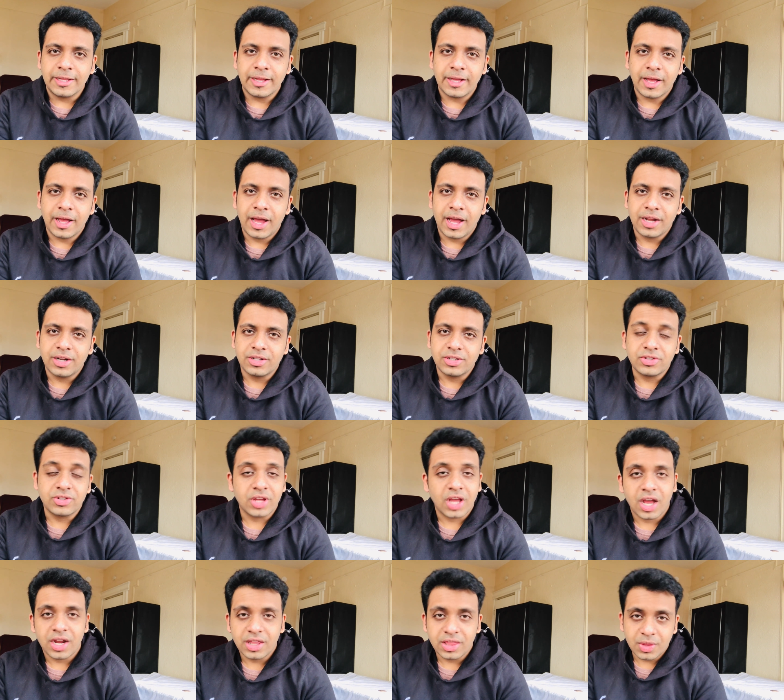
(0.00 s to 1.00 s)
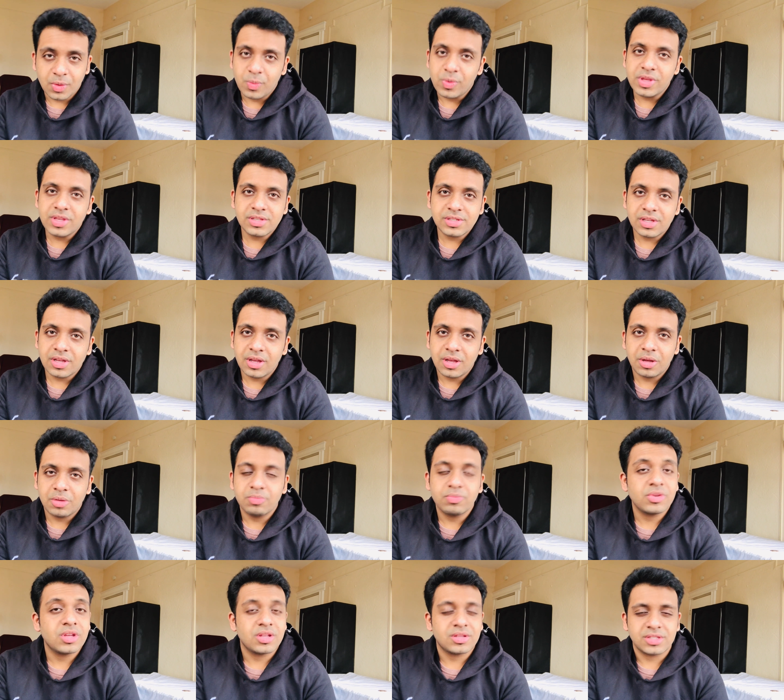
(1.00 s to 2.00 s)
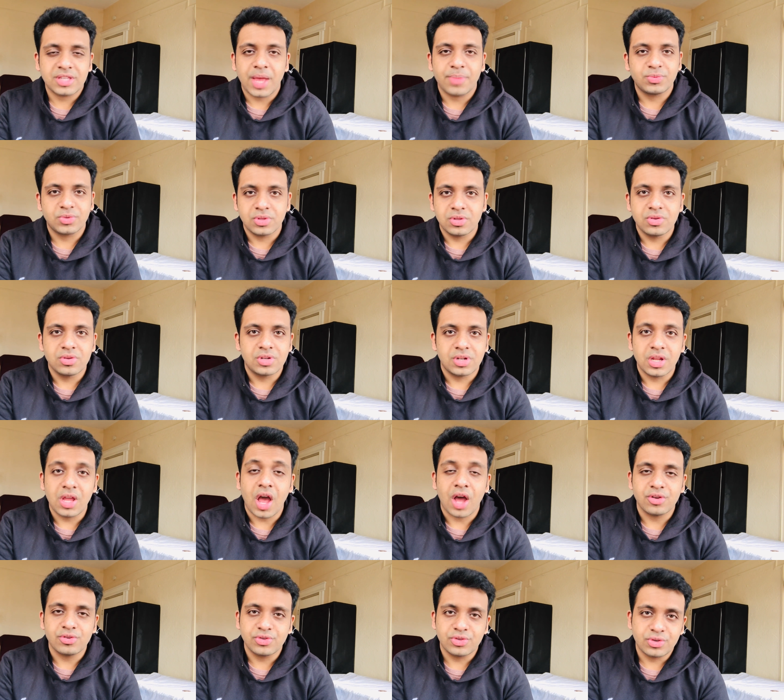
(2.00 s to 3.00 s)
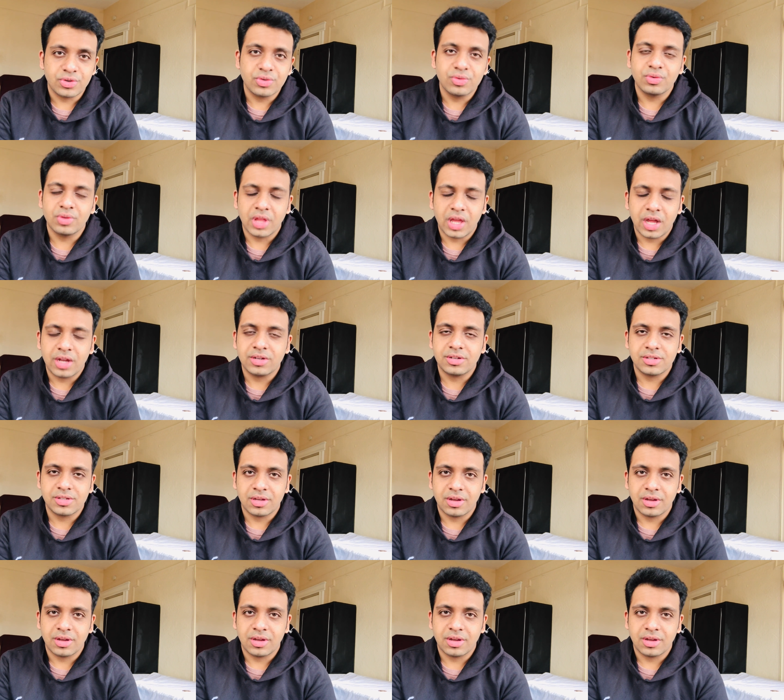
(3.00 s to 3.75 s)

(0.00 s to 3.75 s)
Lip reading: And regarding the visa, it's absolutely untrue that